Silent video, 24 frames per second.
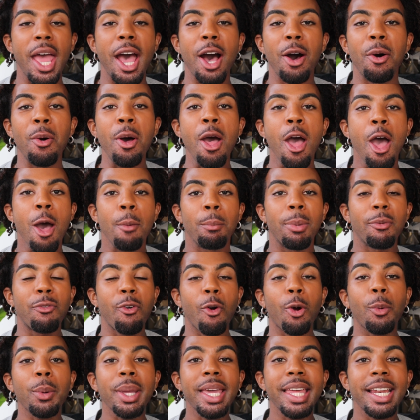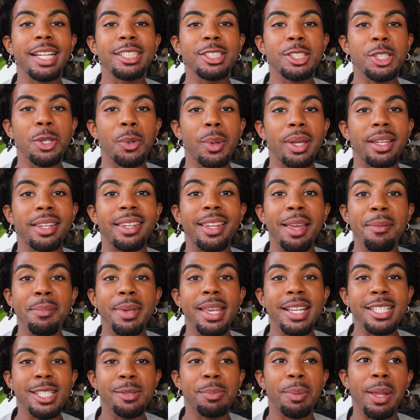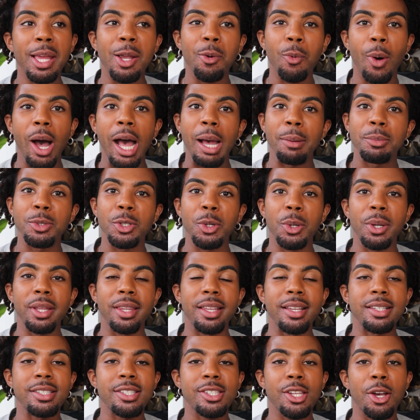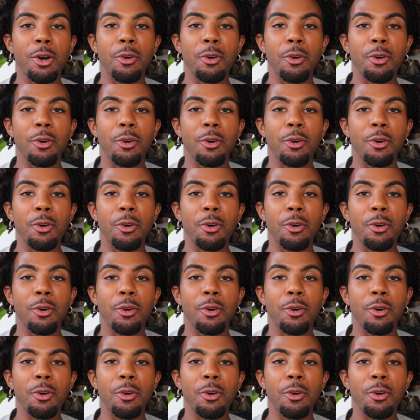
Now, before we get into it, let me explain why I'm doing this.